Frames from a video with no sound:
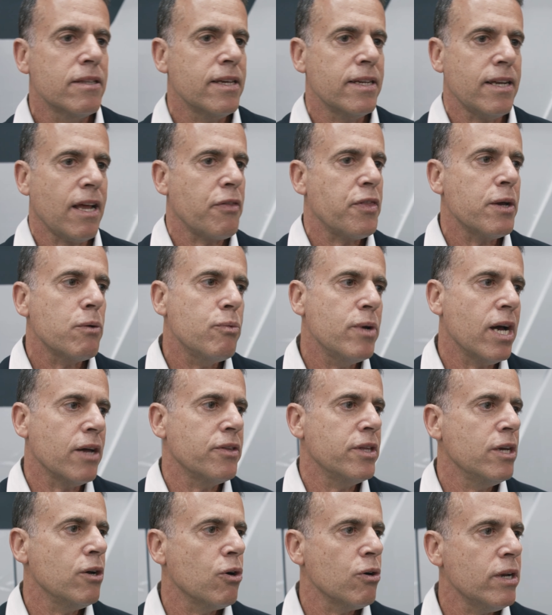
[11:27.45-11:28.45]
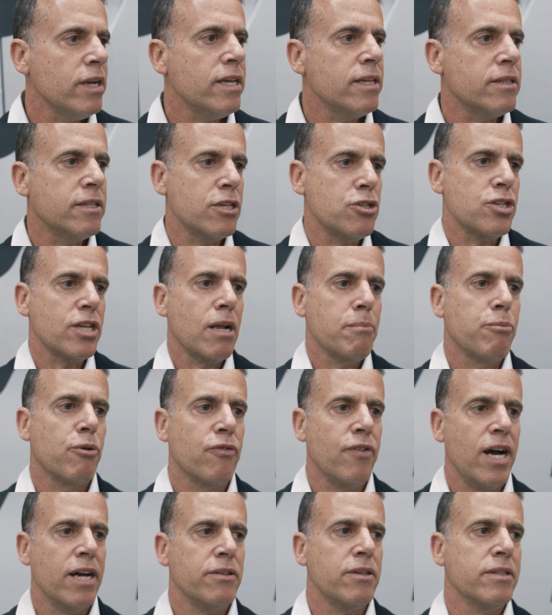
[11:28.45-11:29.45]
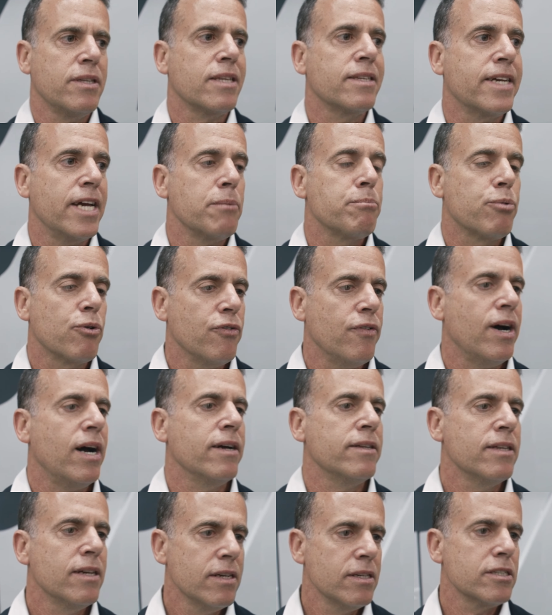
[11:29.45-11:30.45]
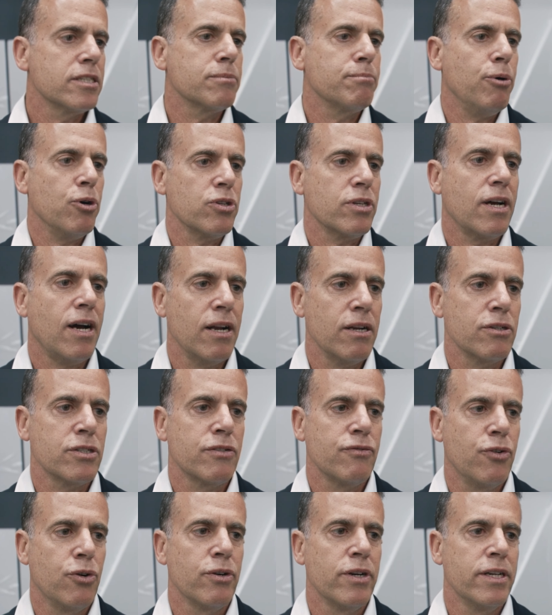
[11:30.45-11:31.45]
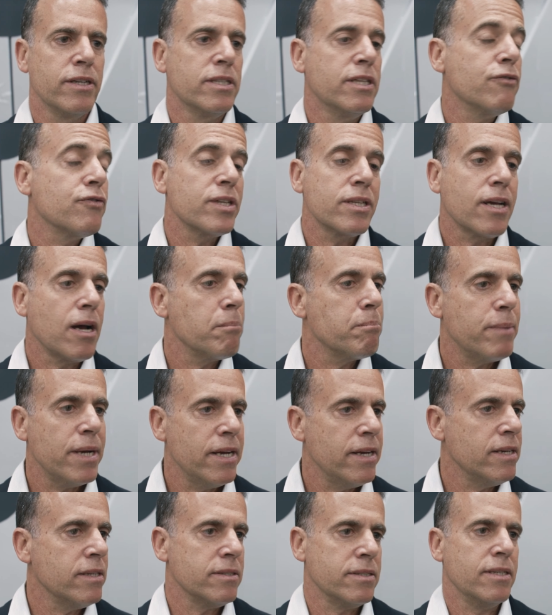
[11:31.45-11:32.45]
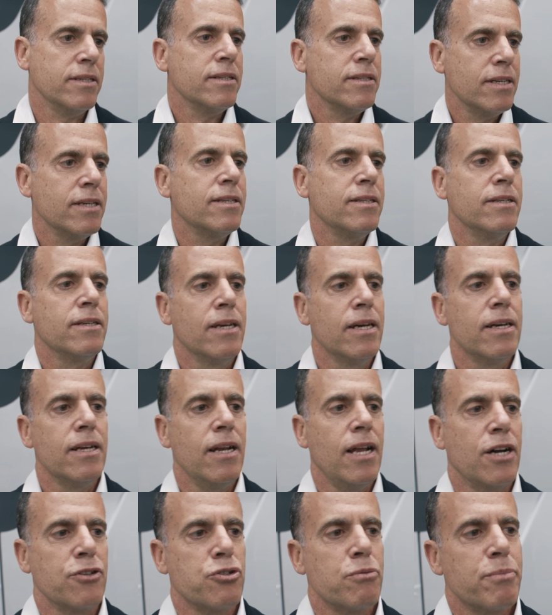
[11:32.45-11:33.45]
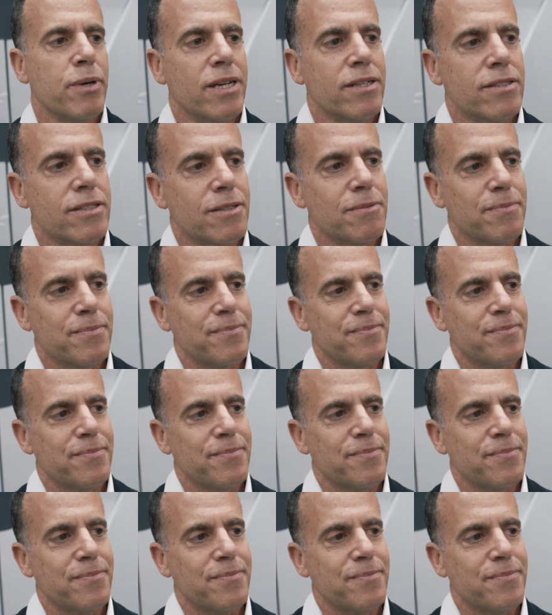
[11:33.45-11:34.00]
then I think we are the only digital provider that can provide spot colors for different campaigns and larger brands.